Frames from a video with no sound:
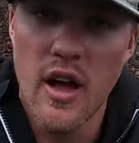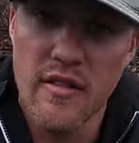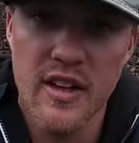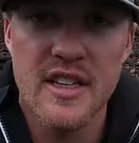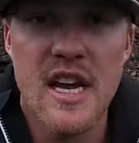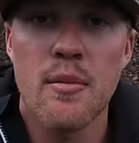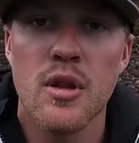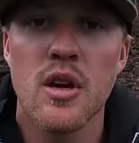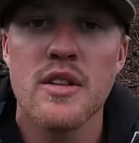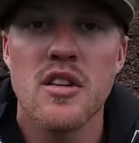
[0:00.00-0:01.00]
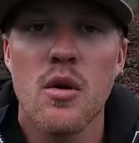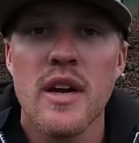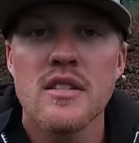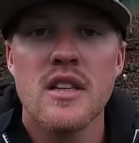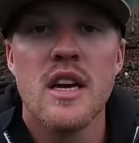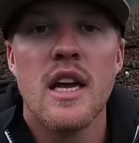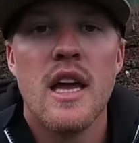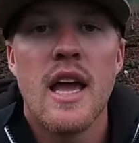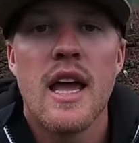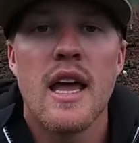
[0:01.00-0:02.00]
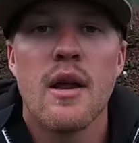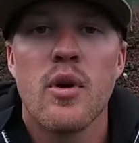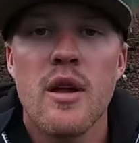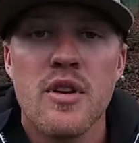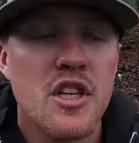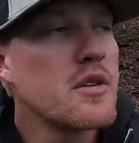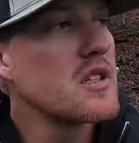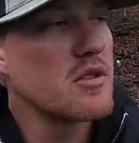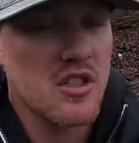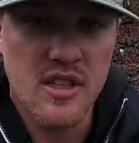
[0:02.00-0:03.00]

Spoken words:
I'll have a link down below as always. And what he would do is he would